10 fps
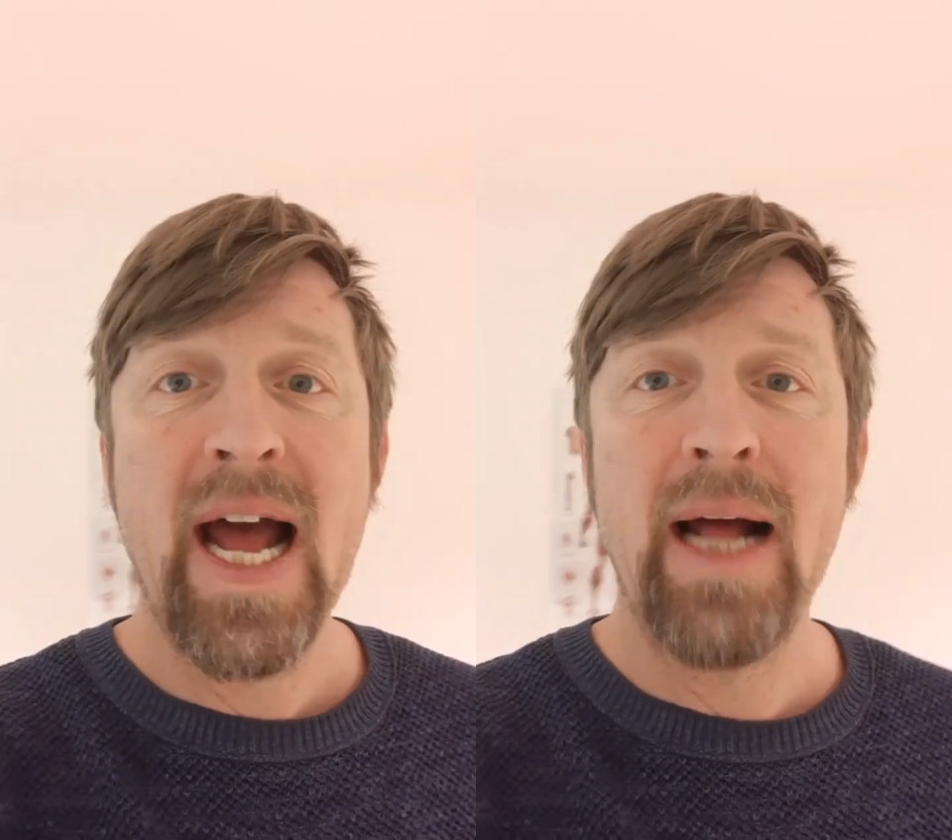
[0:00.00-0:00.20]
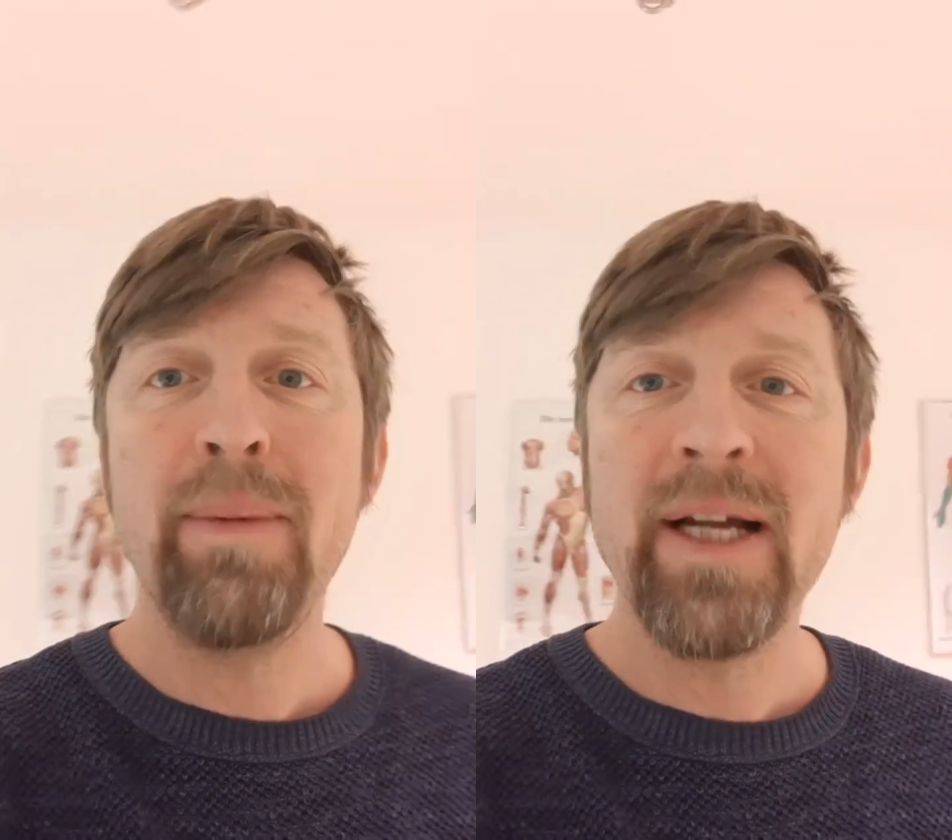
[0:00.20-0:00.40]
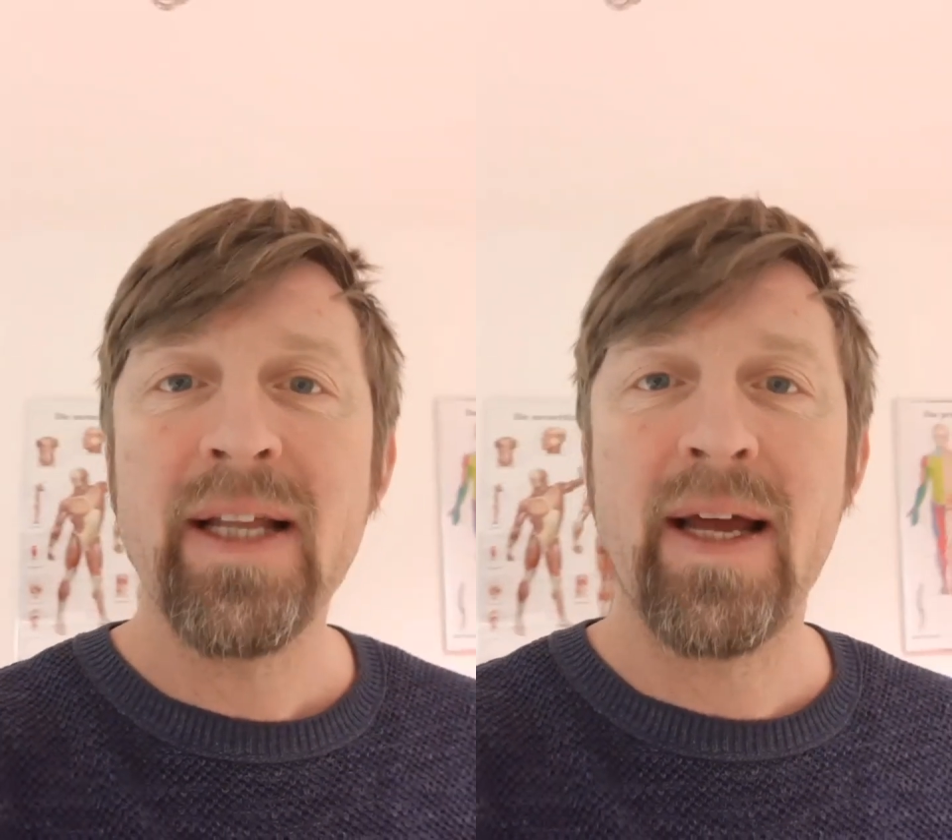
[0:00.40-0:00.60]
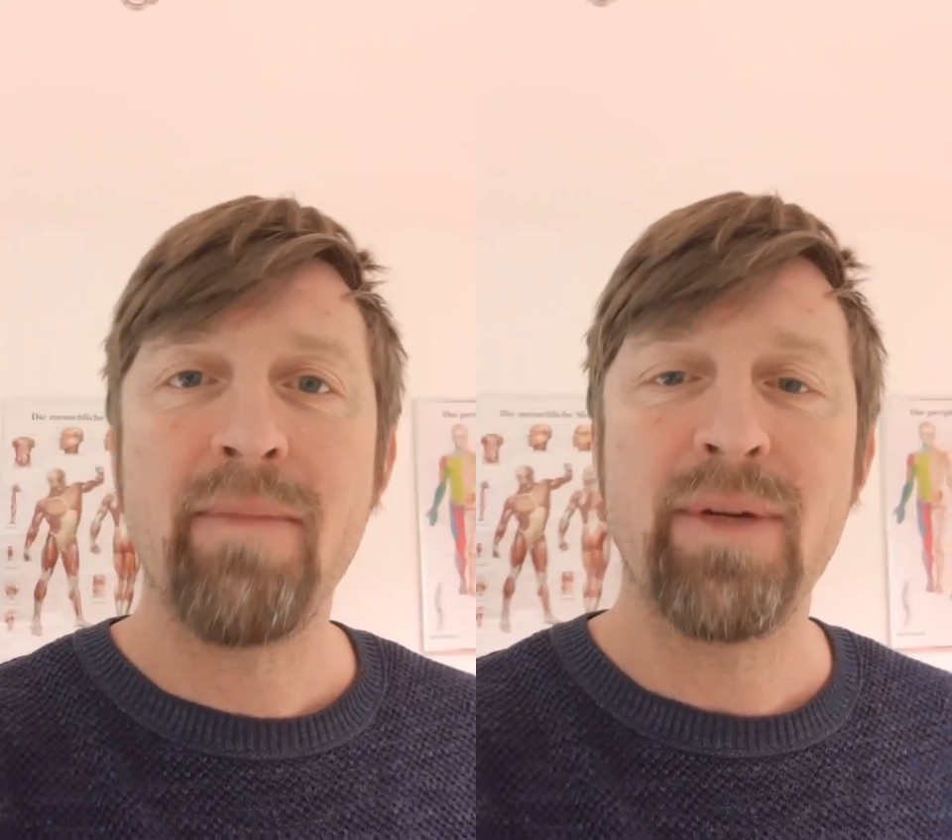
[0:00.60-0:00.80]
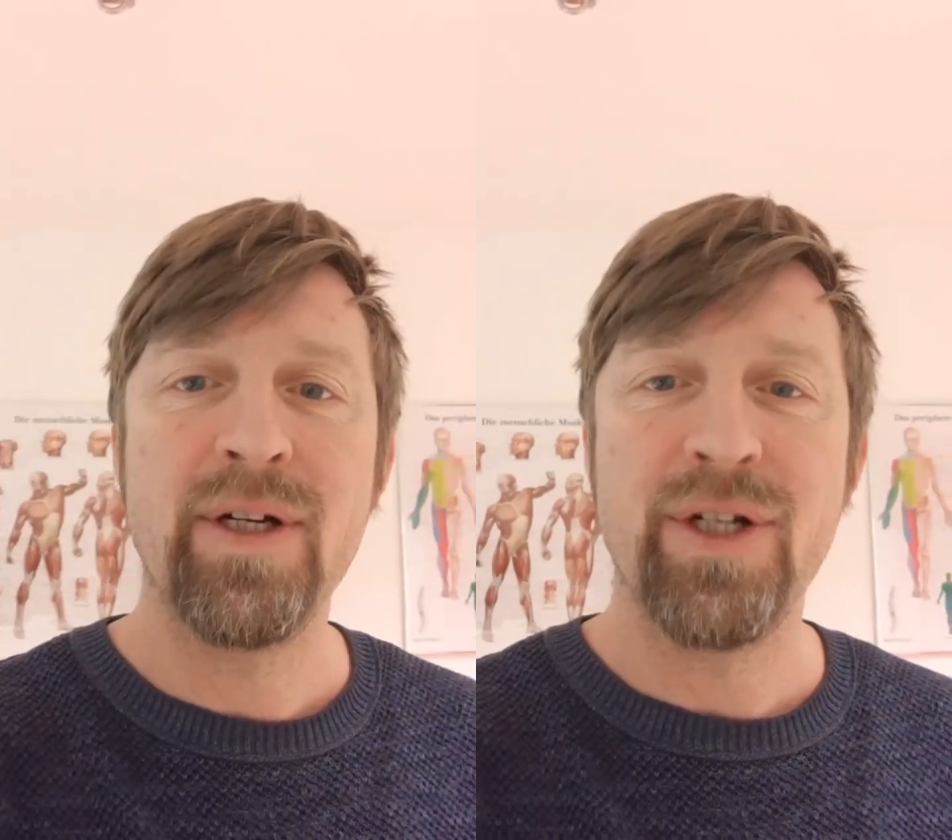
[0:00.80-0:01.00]
helping
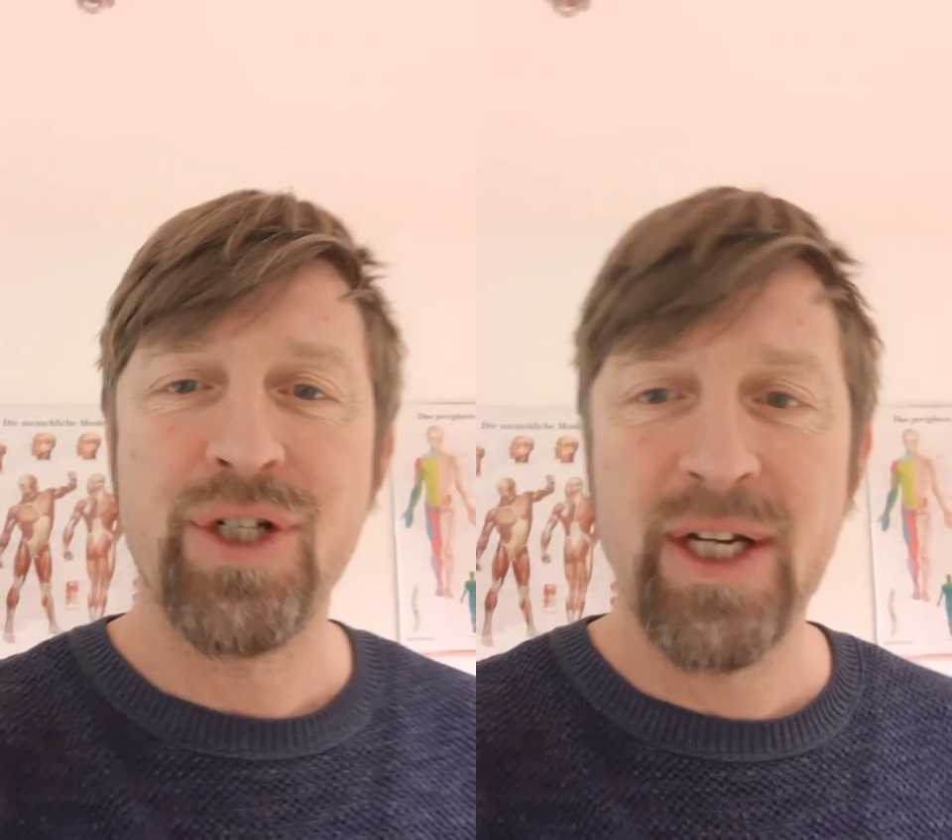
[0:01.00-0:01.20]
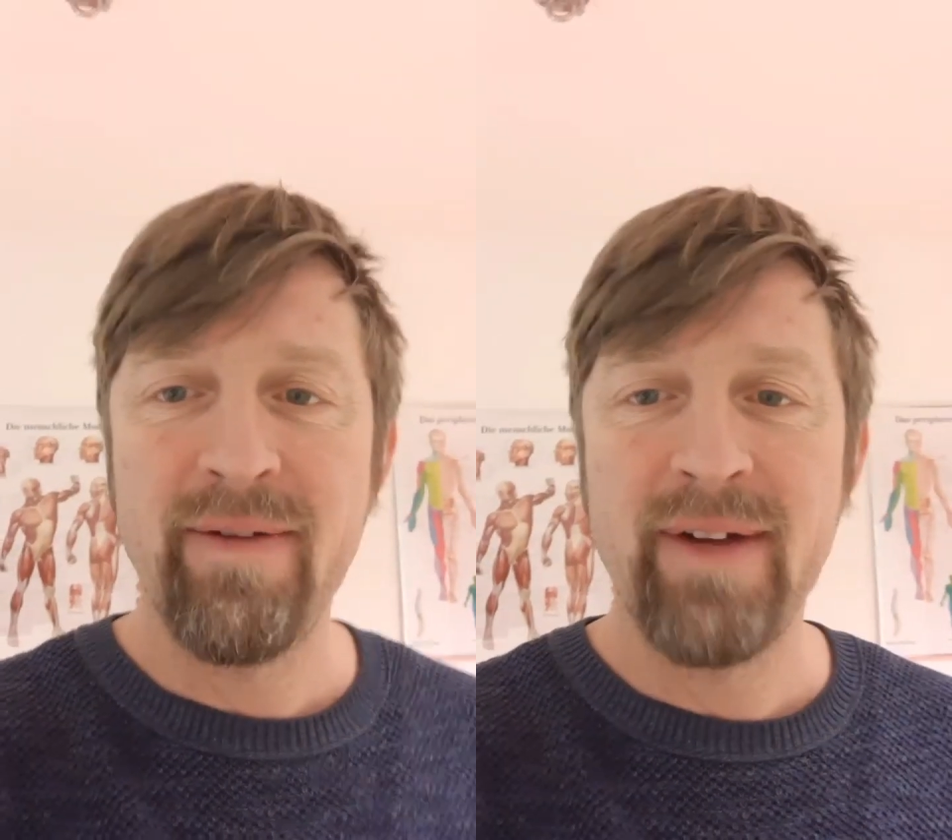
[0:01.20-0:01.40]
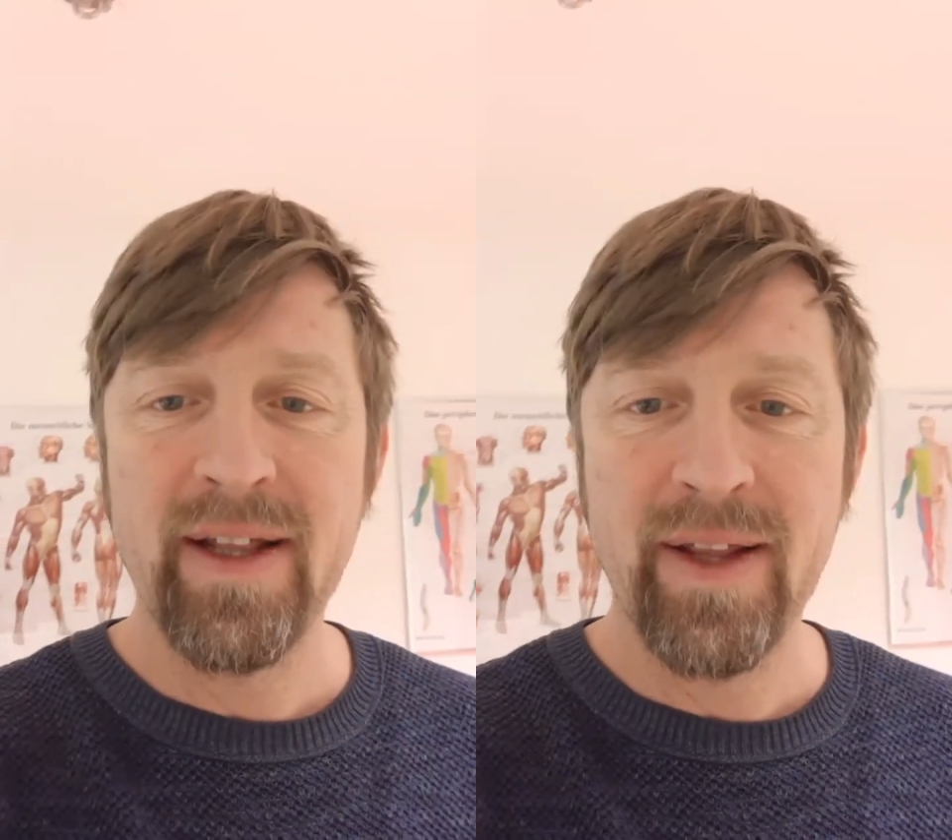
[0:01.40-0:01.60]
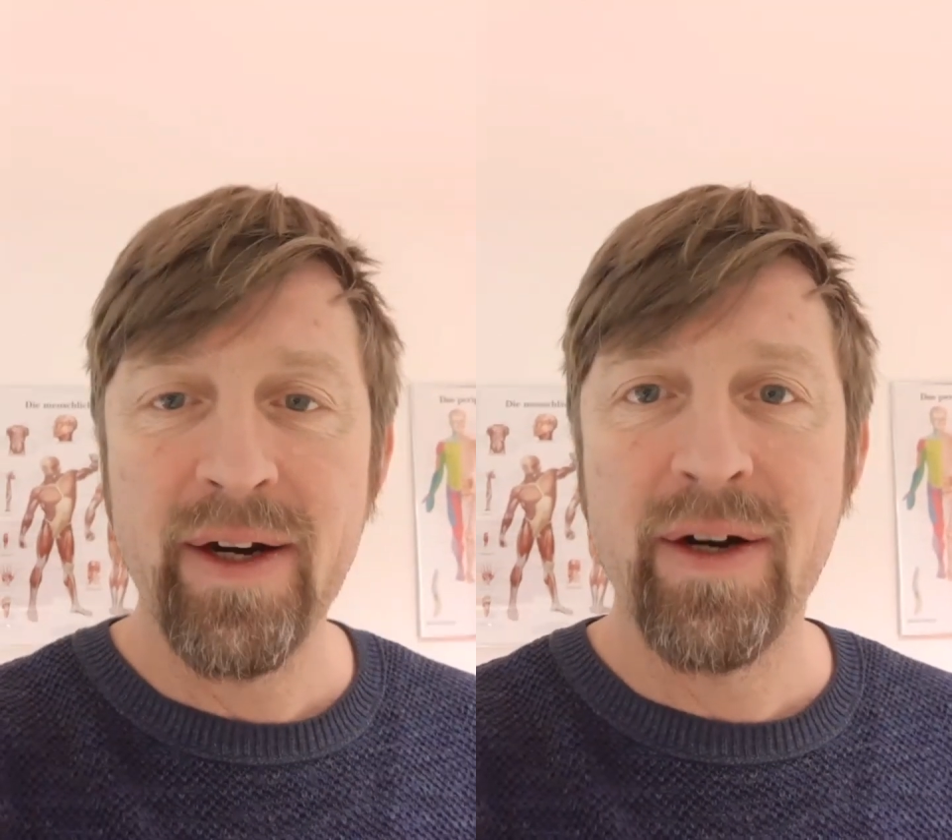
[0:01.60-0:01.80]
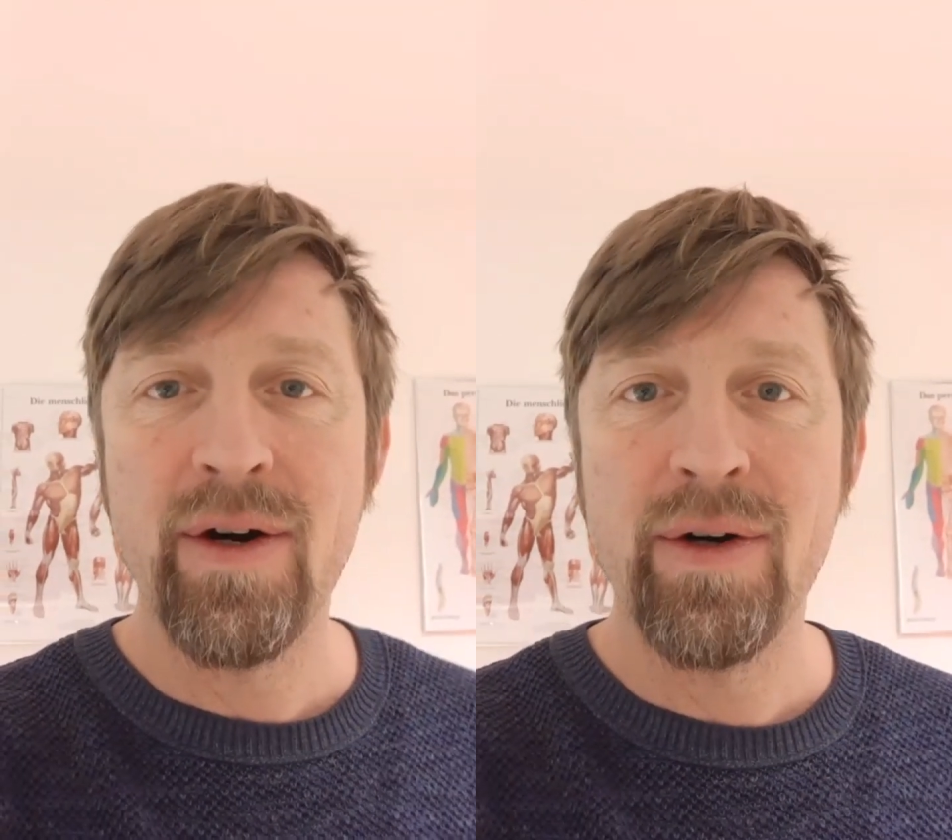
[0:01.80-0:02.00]
them achieving
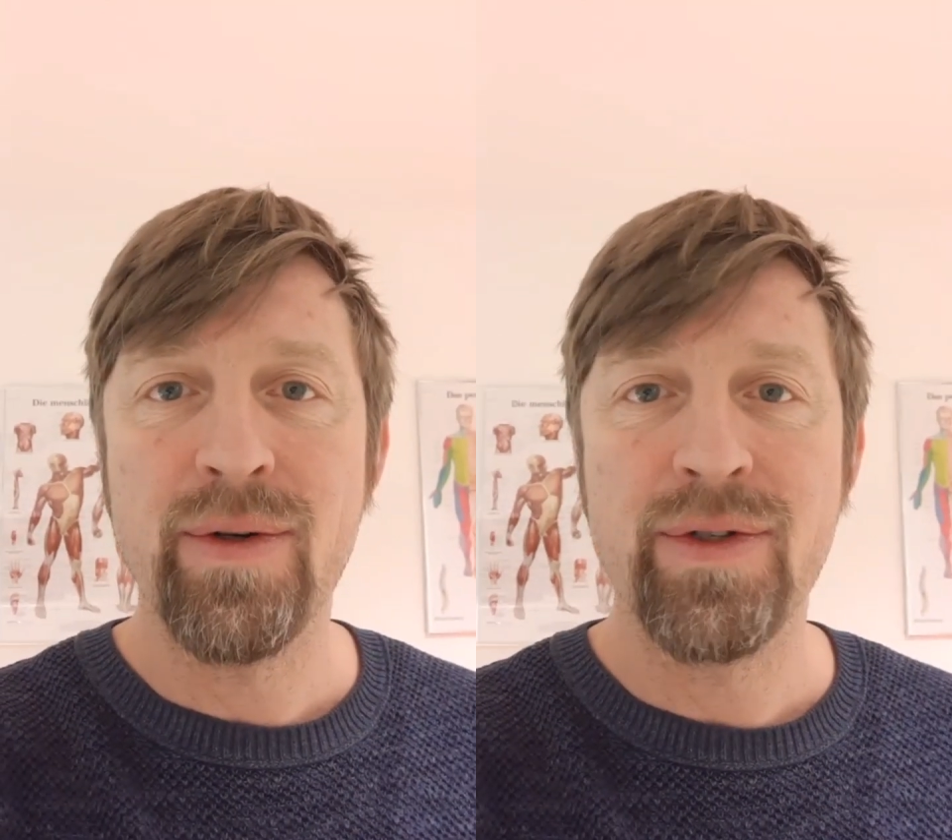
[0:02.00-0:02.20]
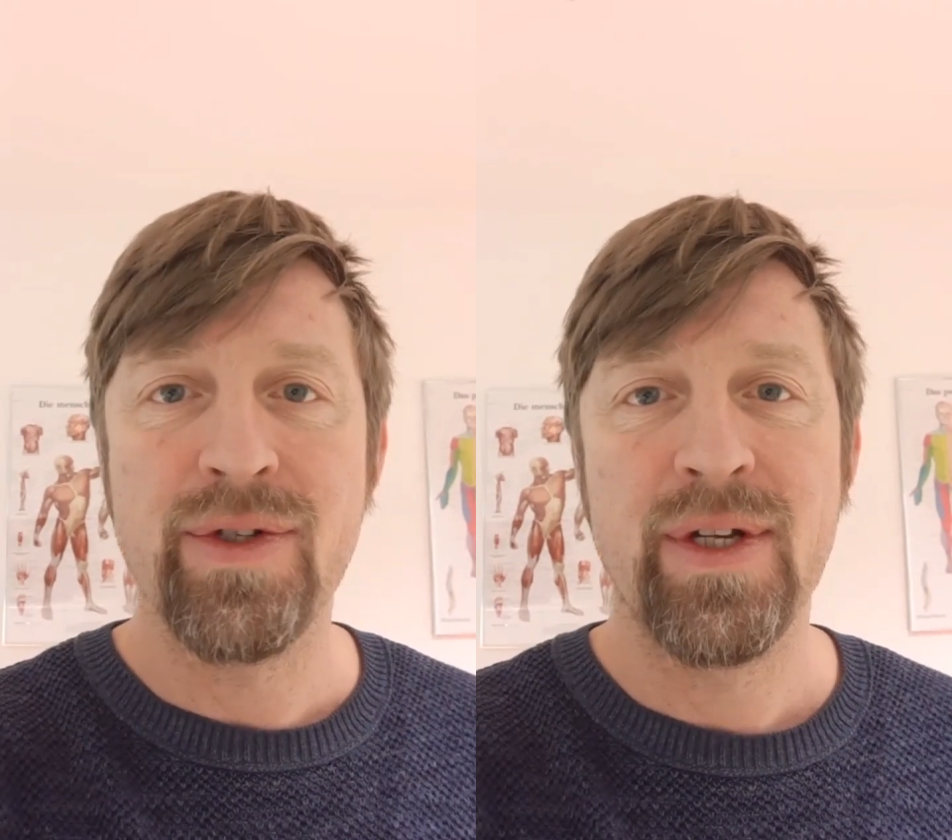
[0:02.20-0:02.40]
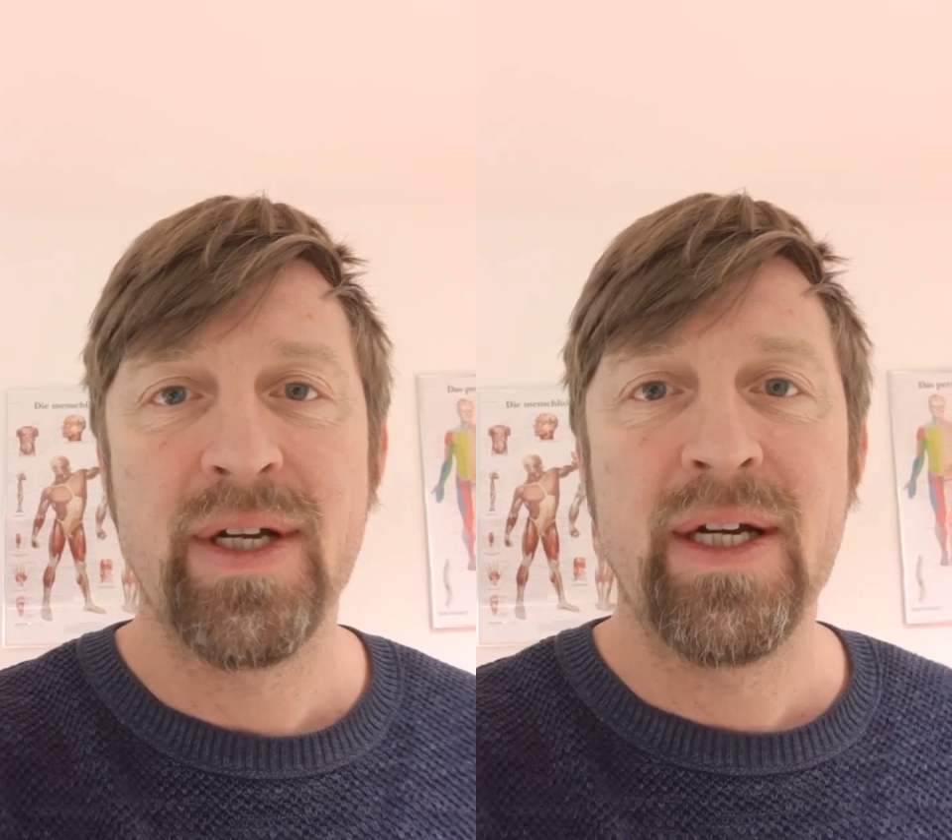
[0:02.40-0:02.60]
their goals.